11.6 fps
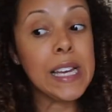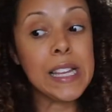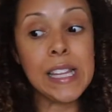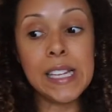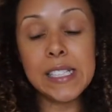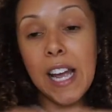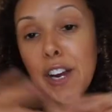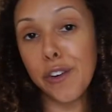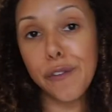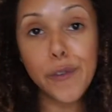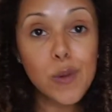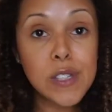the entire
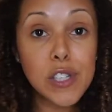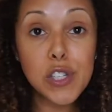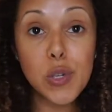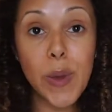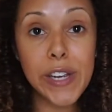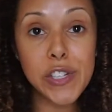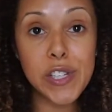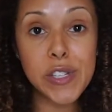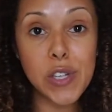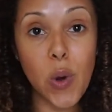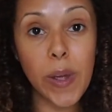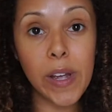food situation that's
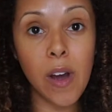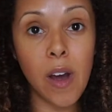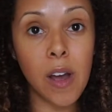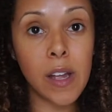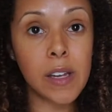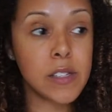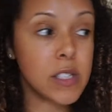going on,